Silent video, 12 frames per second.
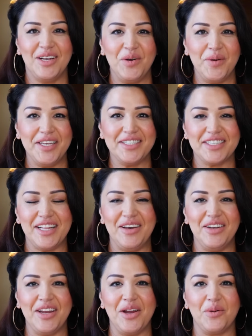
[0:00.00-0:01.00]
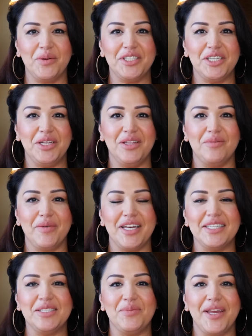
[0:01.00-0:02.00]
always, Claude and I are wishing you the
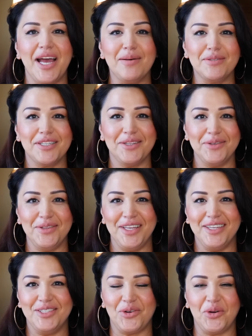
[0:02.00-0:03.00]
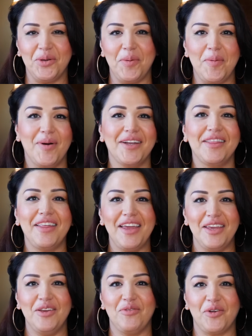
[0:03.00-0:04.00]
best. We absolutely adore you. We want to
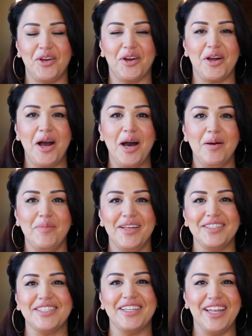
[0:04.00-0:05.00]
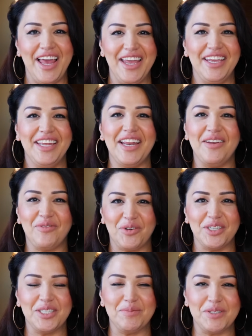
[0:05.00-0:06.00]
thank you for your comments, liking, and
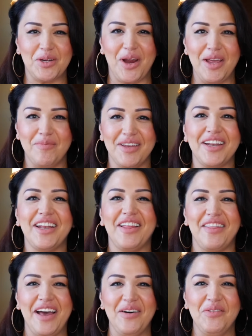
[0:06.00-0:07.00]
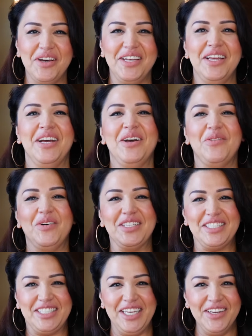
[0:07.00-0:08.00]
for subscribing. And on that one,
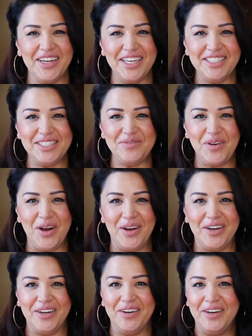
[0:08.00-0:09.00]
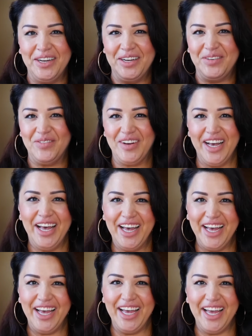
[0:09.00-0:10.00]
we'll see you guys tomorrow. Bye.
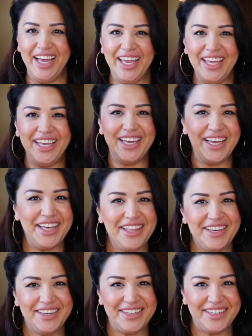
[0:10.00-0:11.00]
Adios.